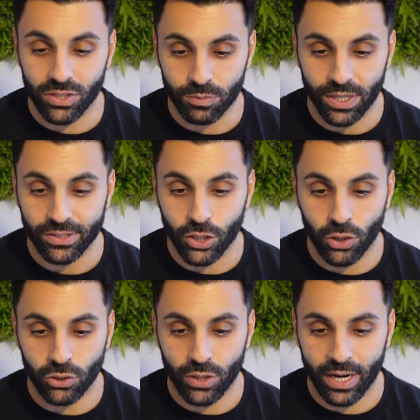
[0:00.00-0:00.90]
subject to
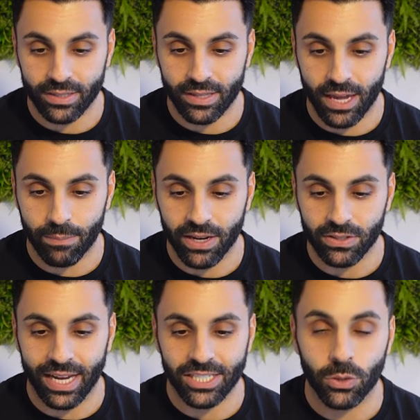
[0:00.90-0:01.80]
contract there, because
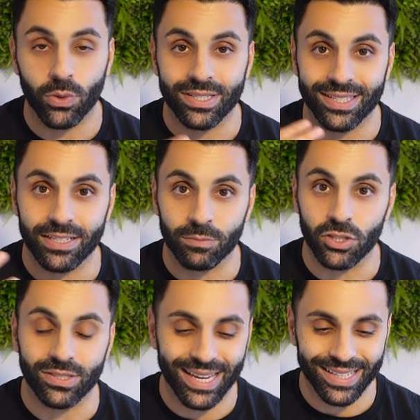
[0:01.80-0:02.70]
I actually want to see as
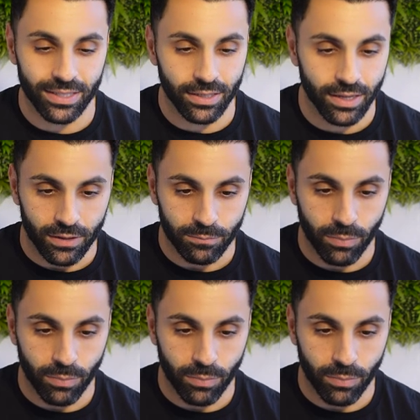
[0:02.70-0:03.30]
much data as